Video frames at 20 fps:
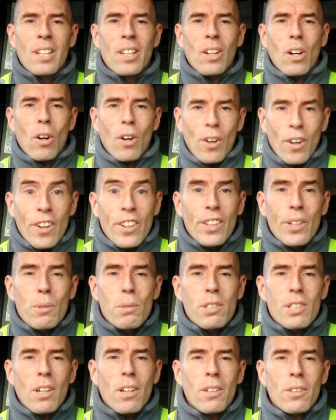Or are you
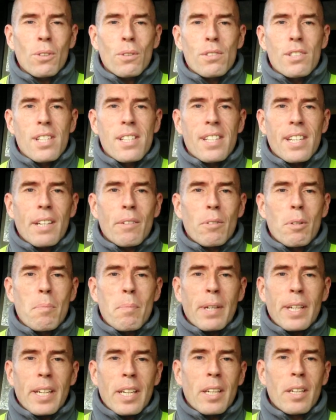starting yours today
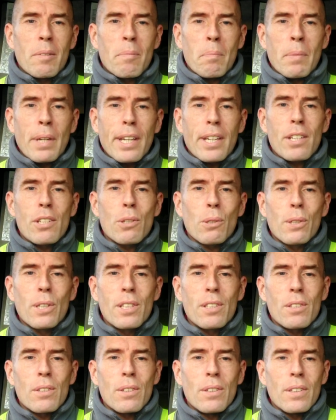with me, Mickey
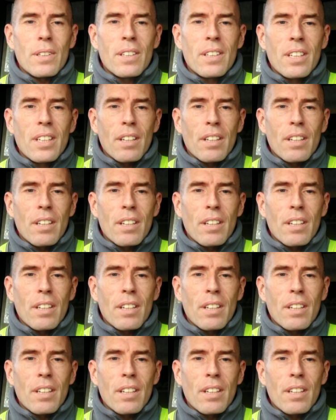Jody Dude?